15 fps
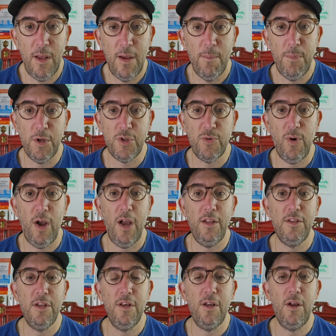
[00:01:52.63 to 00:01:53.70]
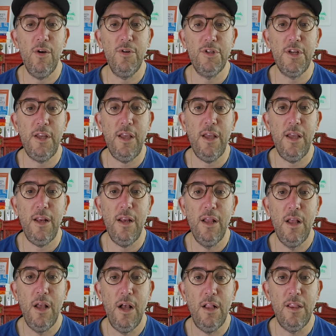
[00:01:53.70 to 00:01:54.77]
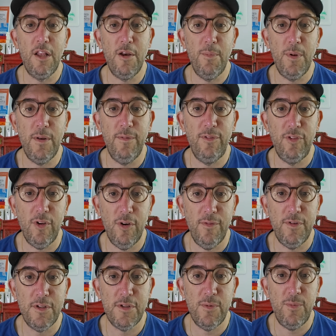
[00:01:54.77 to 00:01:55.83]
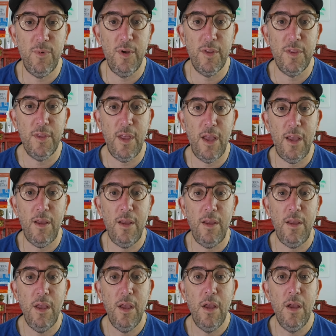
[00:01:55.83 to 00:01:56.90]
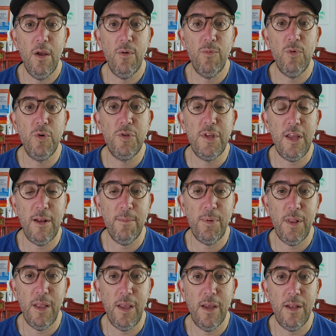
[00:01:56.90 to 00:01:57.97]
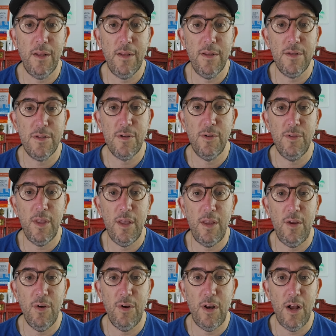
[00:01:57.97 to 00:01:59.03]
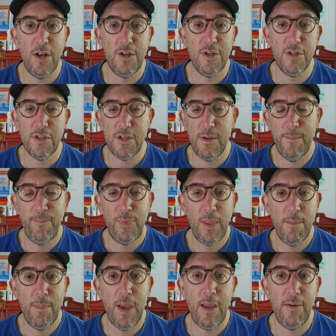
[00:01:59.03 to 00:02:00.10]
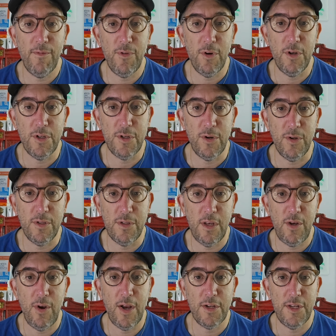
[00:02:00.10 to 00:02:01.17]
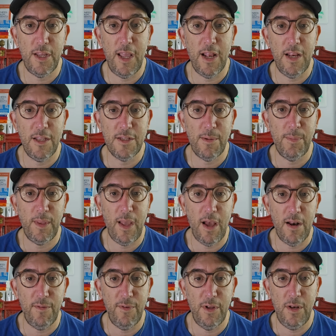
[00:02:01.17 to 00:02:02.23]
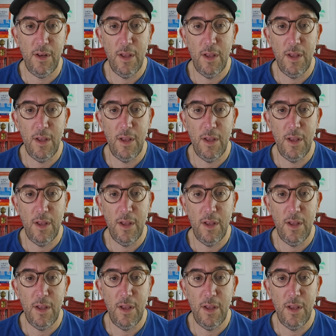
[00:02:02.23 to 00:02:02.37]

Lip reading: but try to negotiate a little bit of service with a routine plan so that you're not just paying for insurance and you're actually getting something out of it.